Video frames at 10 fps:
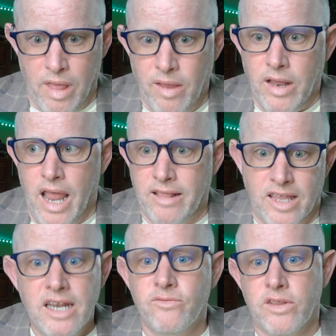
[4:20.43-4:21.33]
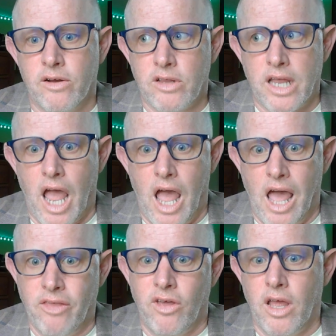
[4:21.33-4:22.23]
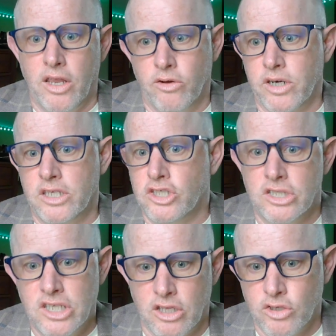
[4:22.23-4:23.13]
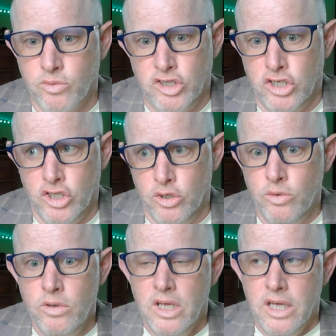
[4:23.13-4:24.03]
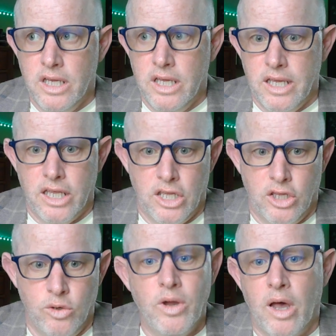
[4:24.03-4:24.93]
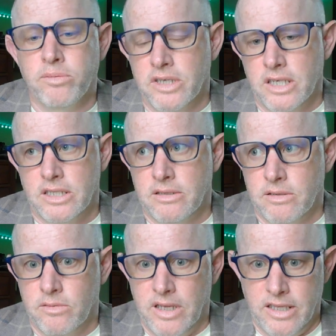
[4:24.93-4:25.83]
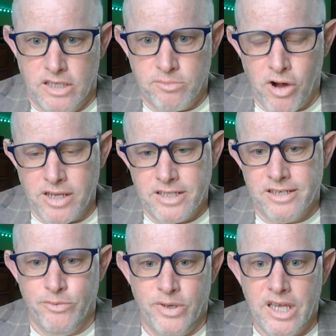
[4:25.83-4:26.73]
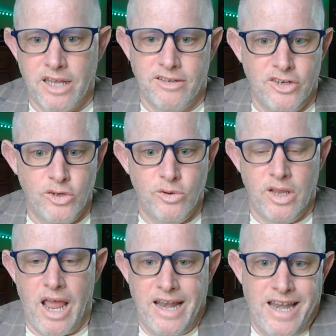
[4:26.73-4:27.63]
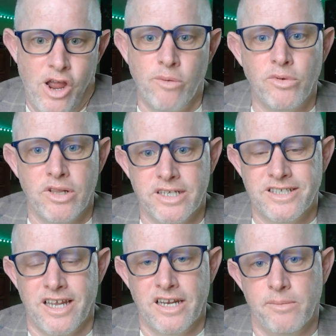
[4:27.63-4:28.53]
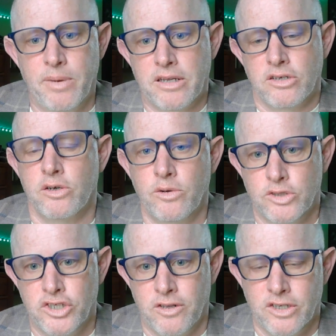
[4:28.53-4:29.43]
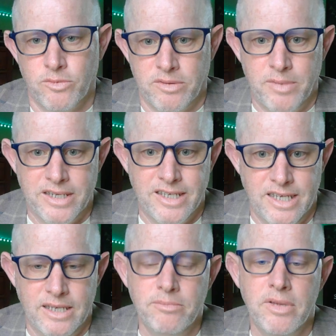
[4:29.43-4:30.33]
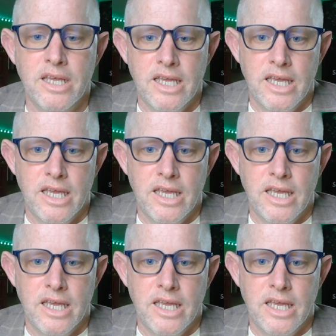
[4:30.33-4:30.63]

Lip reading: at the end of it, they were like, I thought you were going to just tell us what to do. You helped us in this process. We got to do it. Now I'm really excited about to go share this with my team.